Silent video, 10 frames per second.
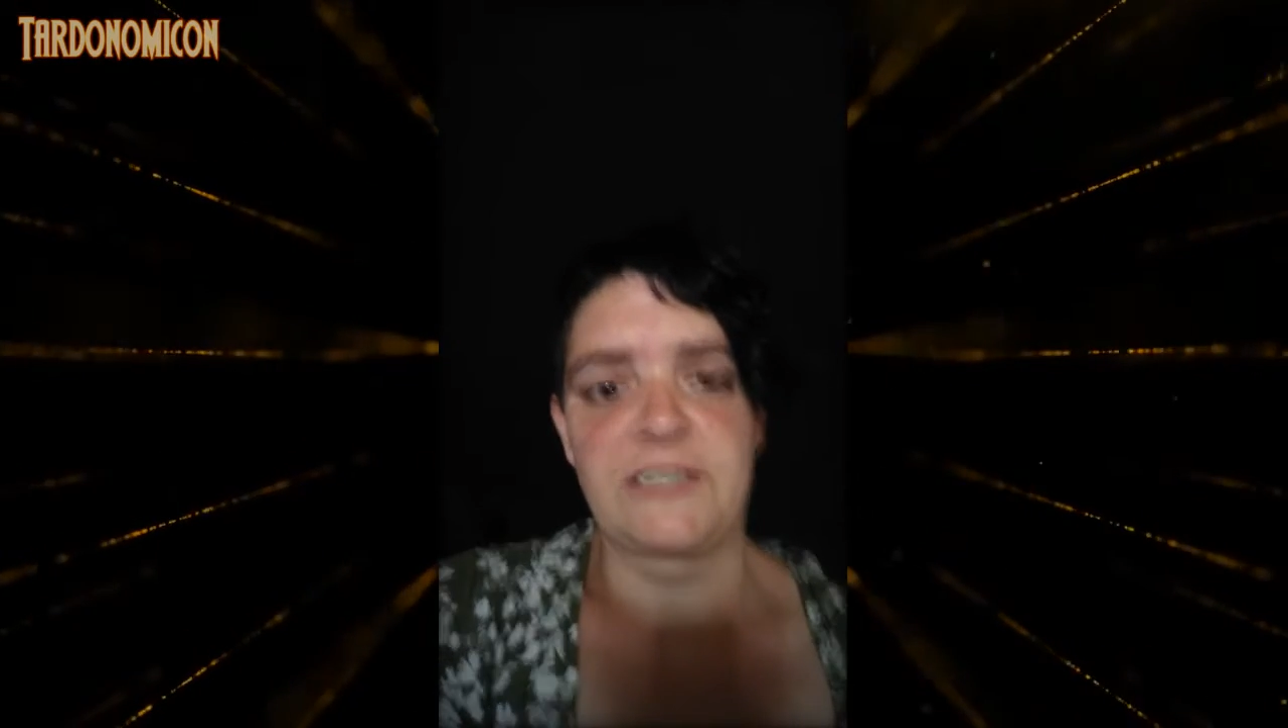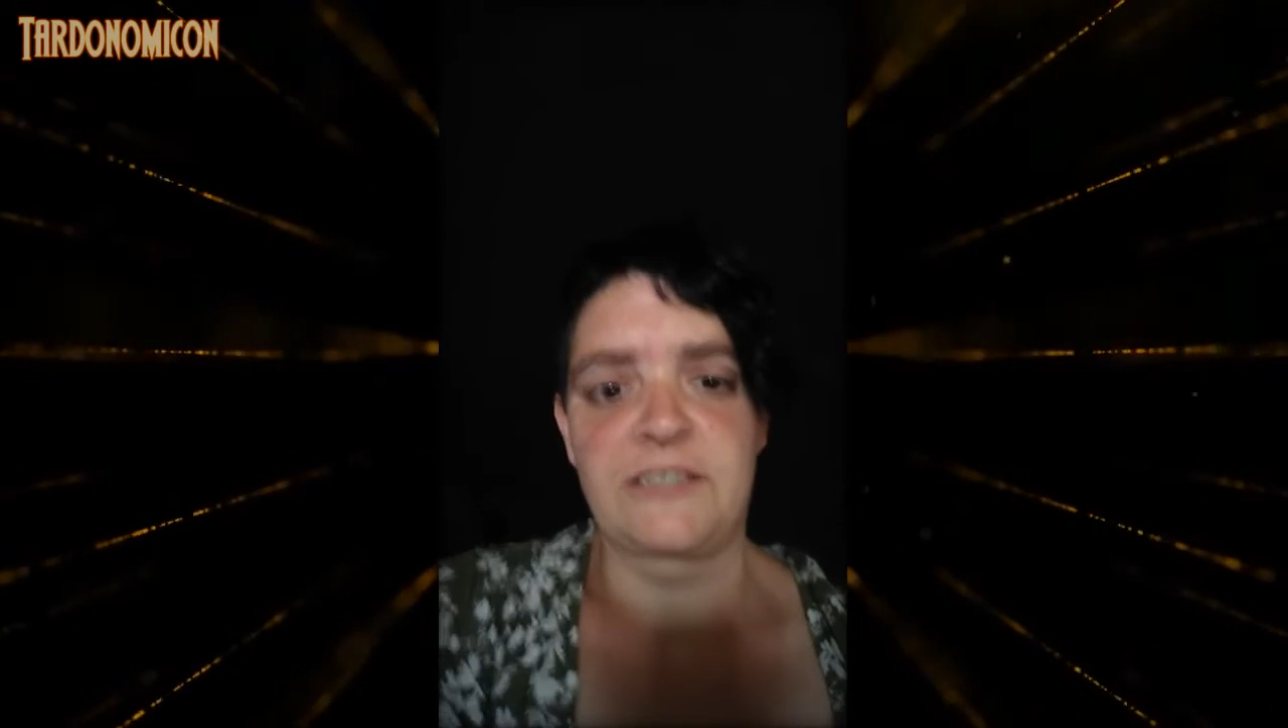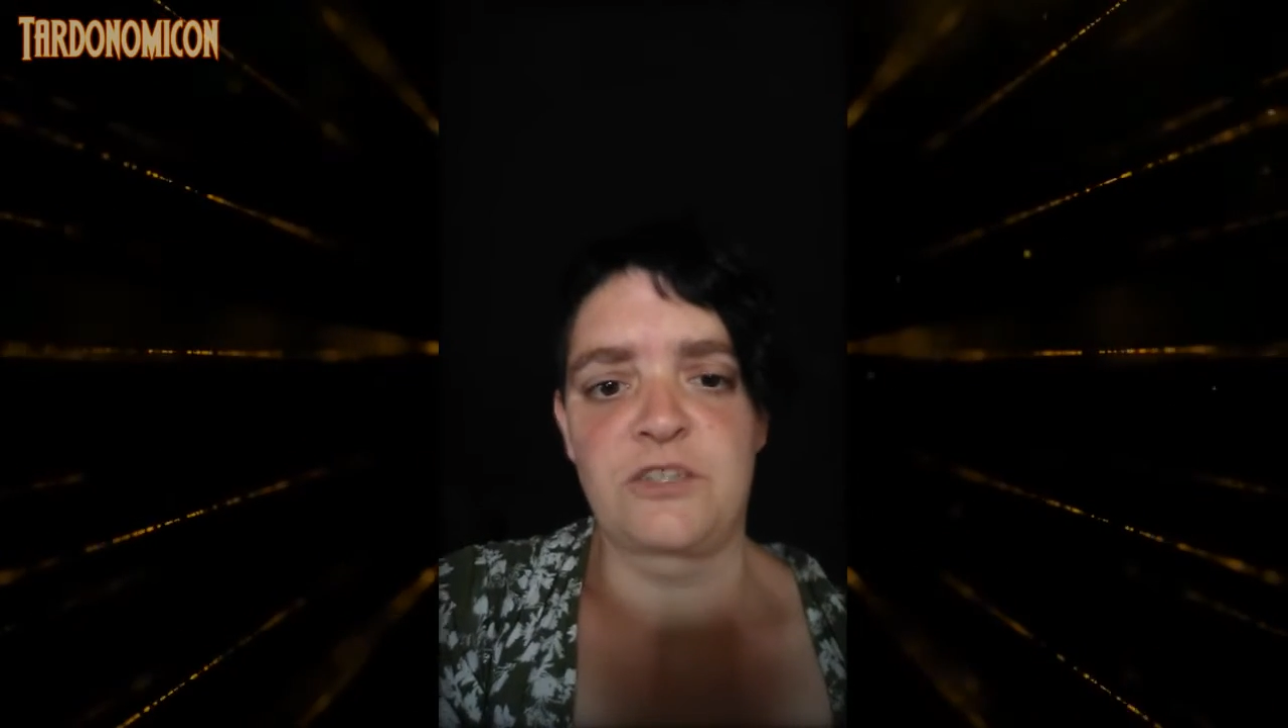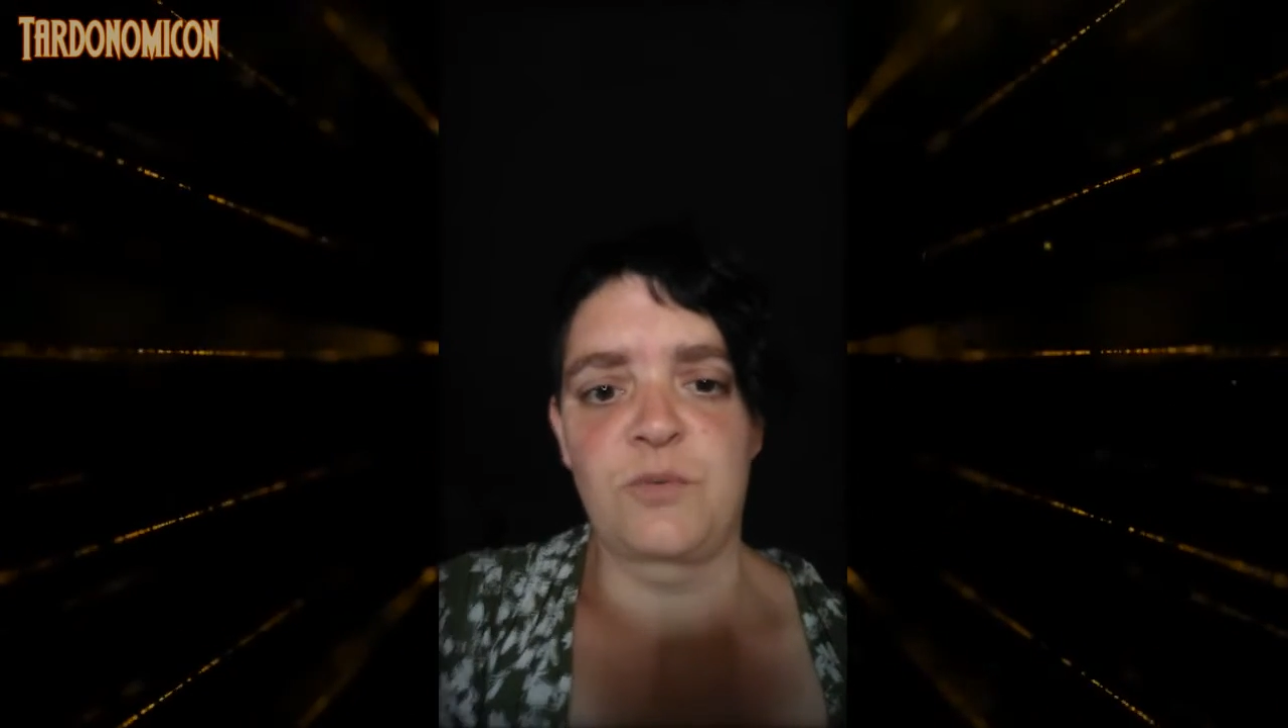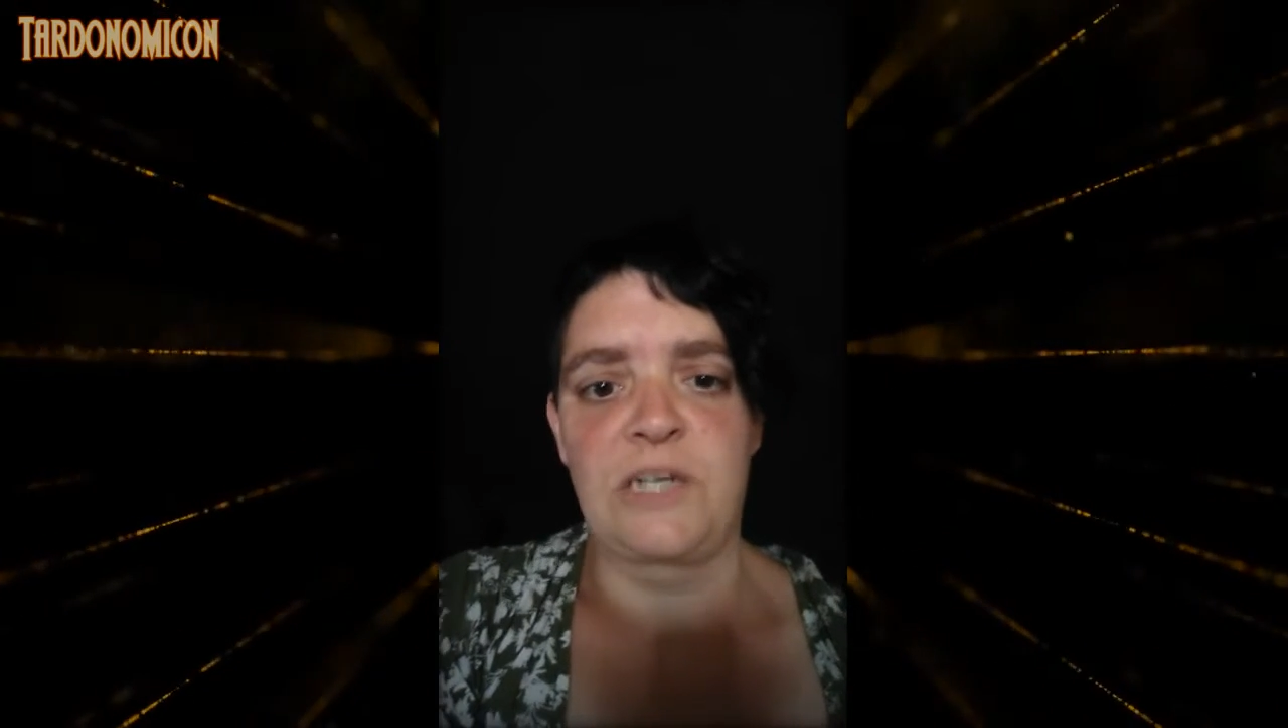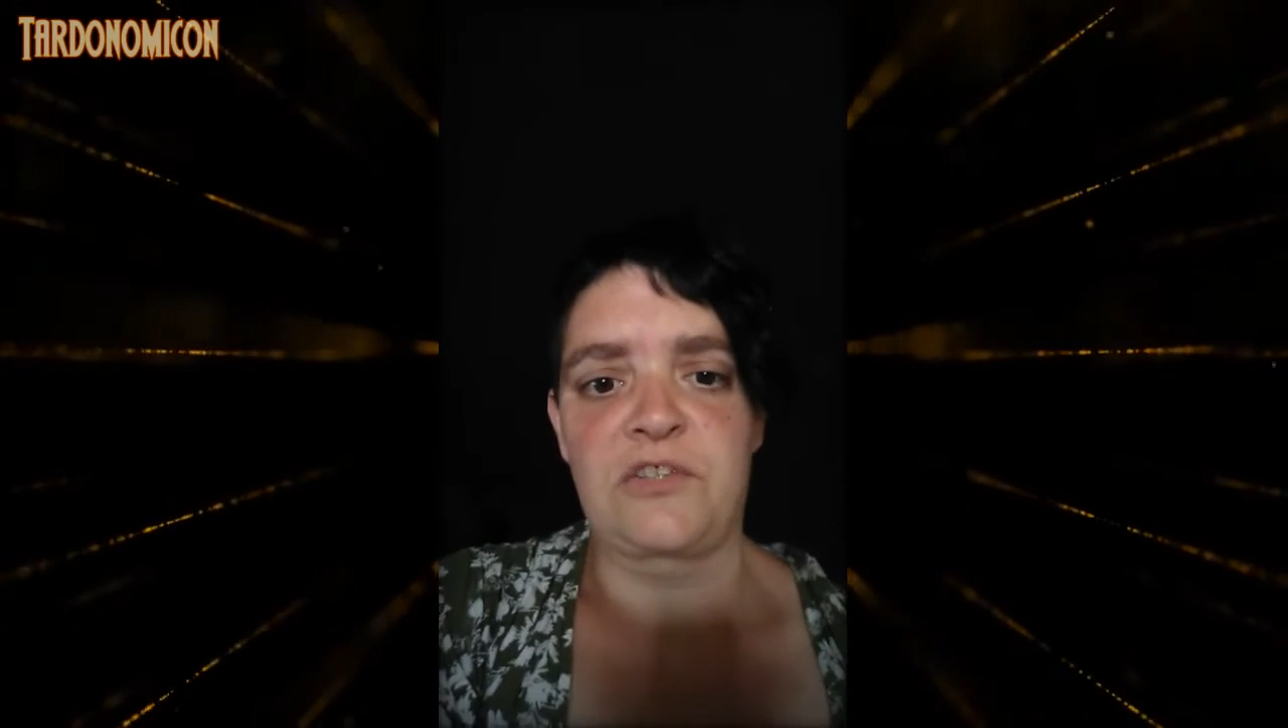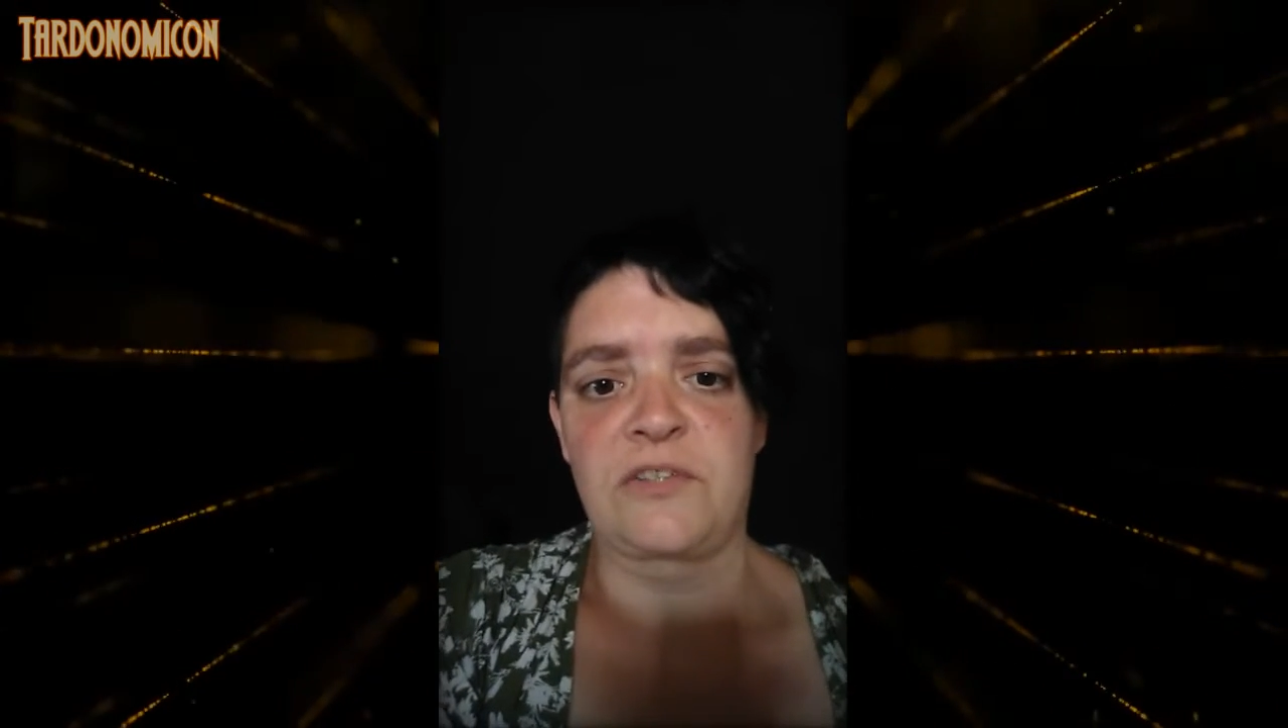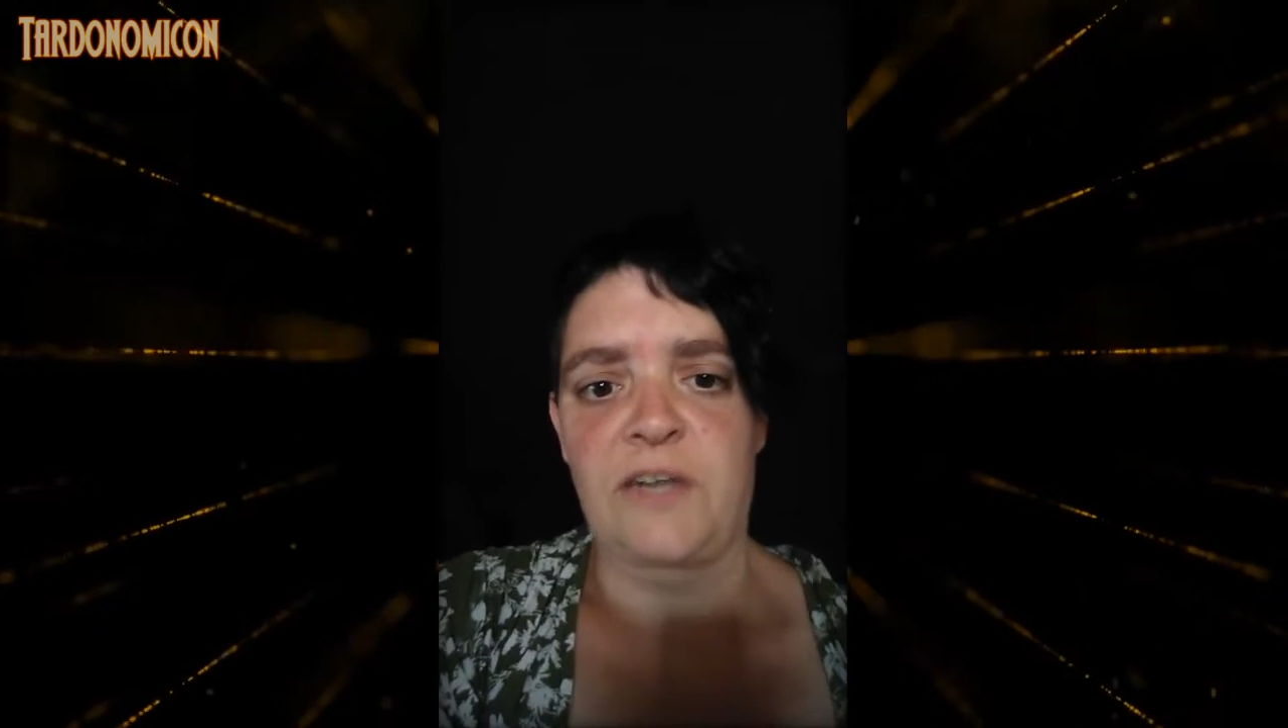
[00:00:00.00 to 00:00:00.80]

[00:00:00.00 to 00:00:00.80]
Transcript: situations